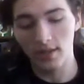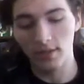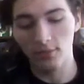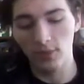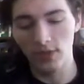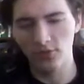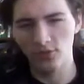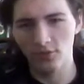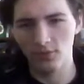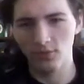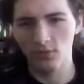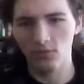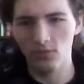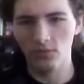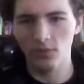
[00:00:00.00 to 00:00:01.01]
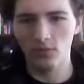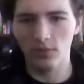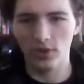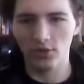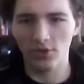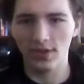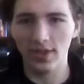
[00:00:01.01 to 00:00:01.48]
which
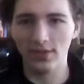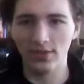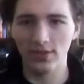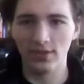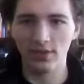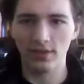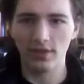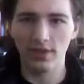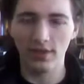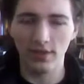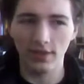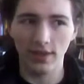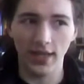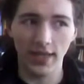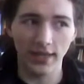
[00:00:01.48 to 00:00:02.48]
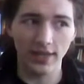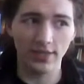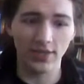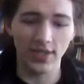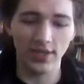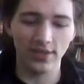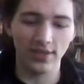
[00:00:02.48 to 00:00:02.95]
in
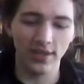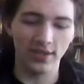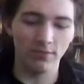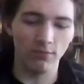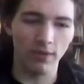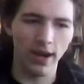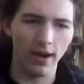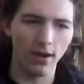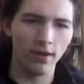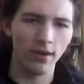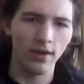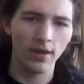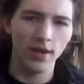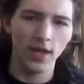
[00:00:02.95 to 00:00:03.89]
this season is rare.